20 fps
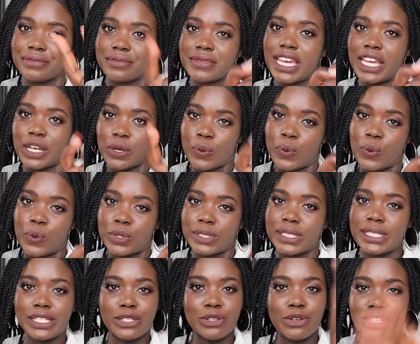in
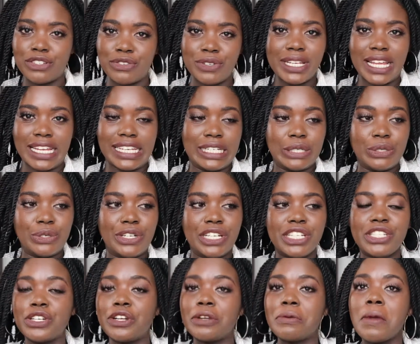quotes, not really a
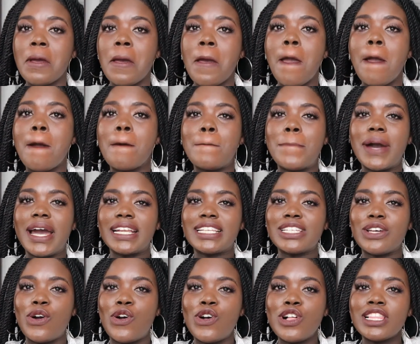decoration, but
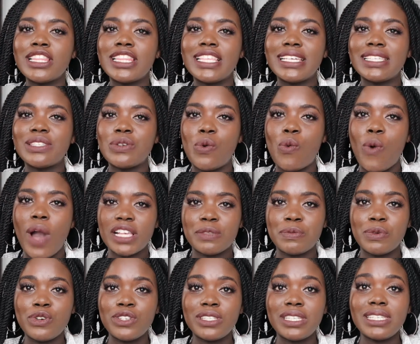all this wax,
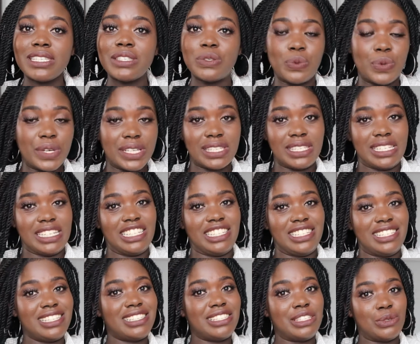because this is
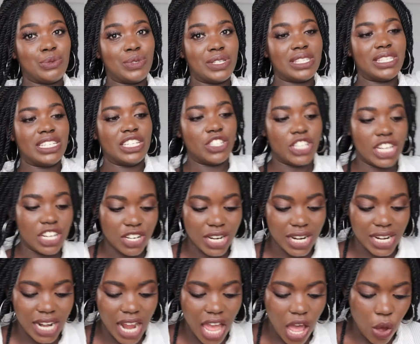wastage, and
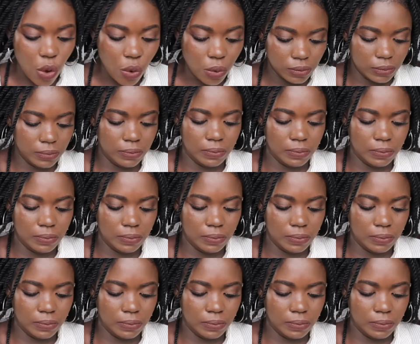right now